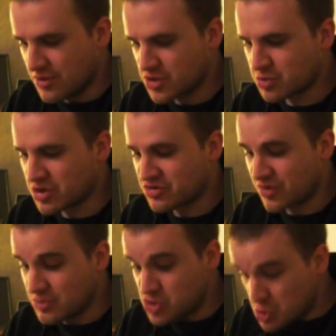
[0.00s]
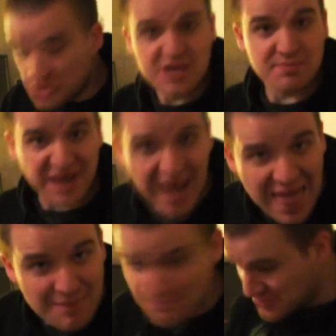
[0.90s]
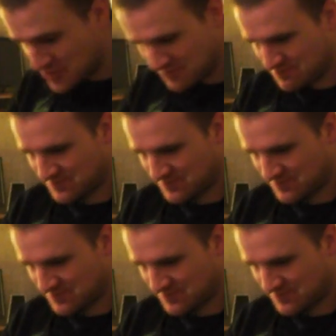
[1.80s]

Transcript: This one is from Juicy Plans.